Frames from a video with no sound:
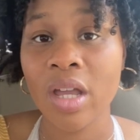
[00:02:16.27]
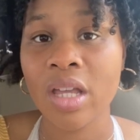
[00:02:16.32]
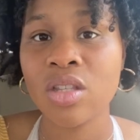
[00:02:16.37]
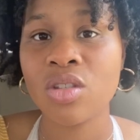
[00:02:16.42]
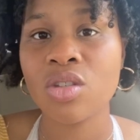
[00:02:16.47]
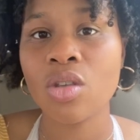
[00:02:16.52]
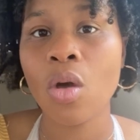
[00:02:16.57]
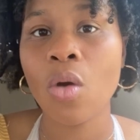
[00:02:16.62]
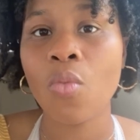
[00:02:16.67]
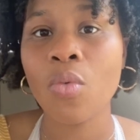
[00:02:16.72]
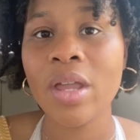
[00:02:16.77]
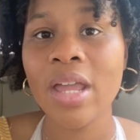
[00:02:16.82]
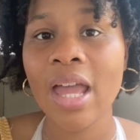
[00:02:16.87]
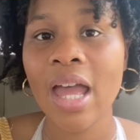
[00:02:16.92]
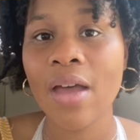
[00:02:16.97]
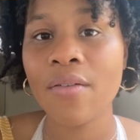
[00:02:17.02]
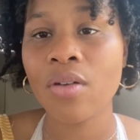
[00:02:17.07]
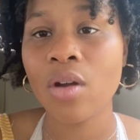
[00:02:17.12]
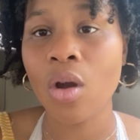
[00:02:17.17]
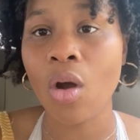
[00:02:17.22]
and so we
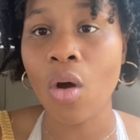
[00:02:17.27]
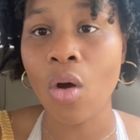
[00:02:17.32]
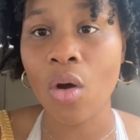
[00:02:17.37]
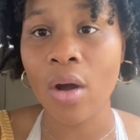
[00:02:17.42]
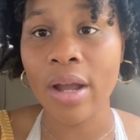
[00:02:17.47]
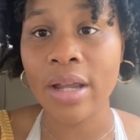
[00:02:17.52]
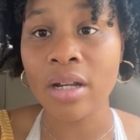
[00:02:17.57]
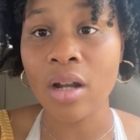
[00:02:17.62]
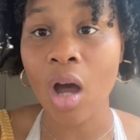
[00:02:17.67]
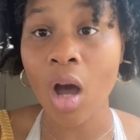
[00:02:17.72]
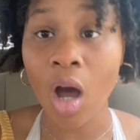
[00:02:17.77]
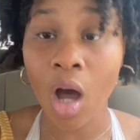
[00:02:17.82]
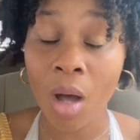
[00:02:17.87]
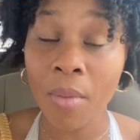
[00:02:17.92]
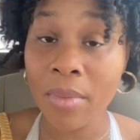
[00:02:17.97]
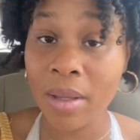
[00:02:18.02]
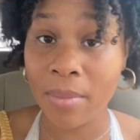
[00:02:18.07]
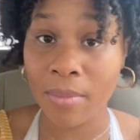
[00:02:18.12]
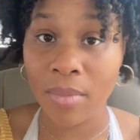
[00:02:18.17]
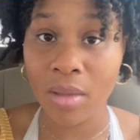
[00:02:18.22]
have her on
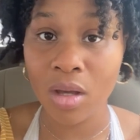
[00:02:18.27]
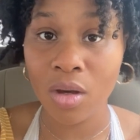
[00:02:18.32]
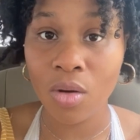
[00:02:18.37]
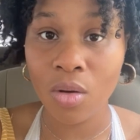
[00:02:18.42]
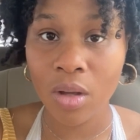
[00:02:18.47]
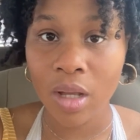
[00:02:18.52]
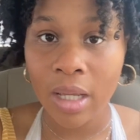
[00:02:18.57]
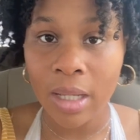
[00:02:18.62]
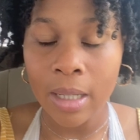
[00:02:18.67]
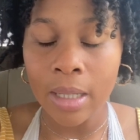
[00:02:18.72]
almond milk.